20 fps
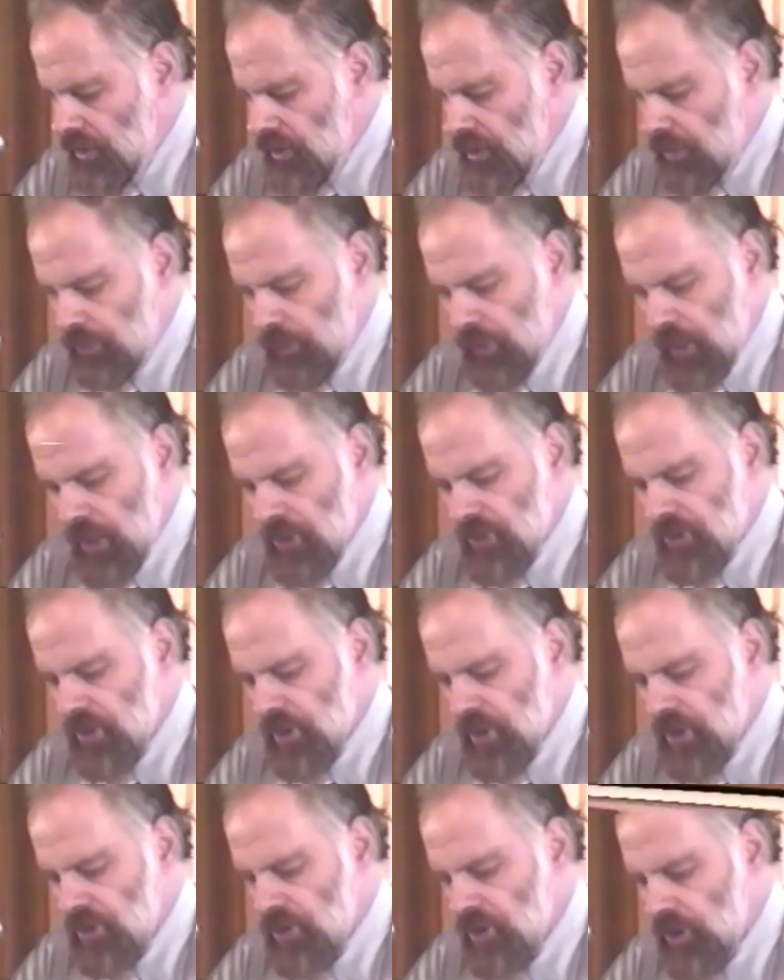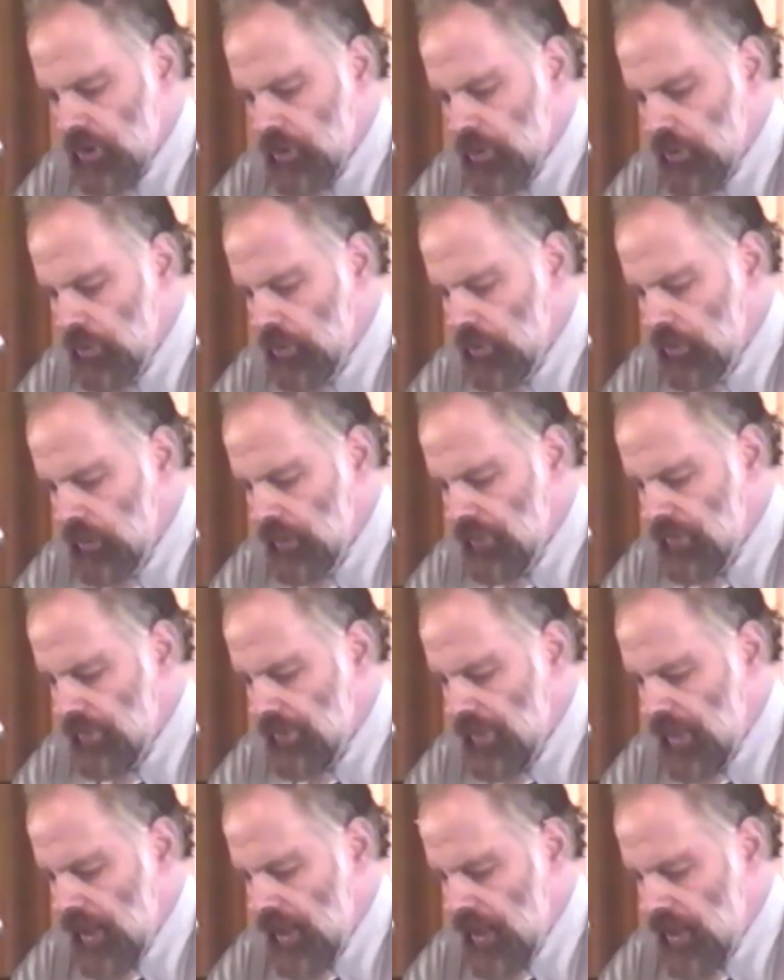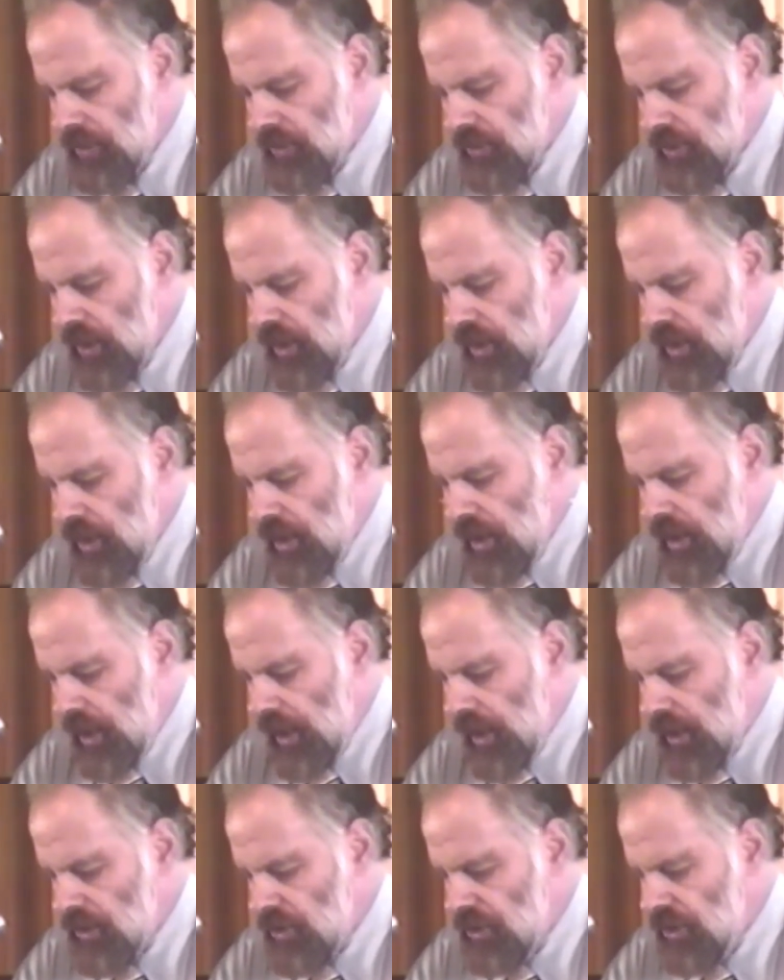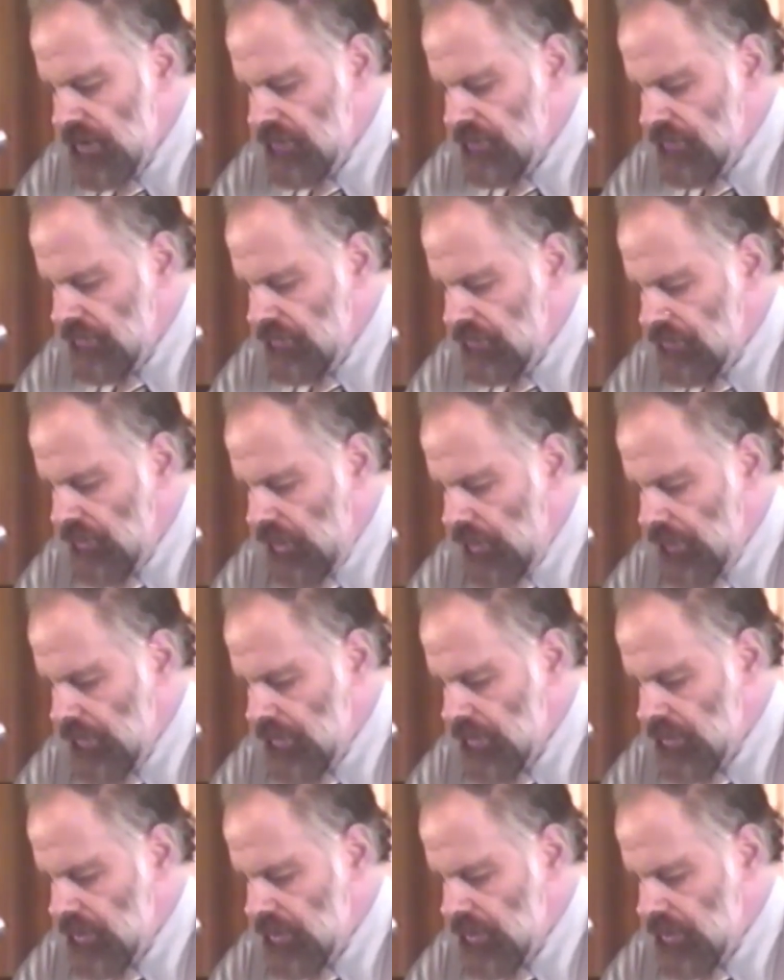The present is an accrual of the past and is different from it.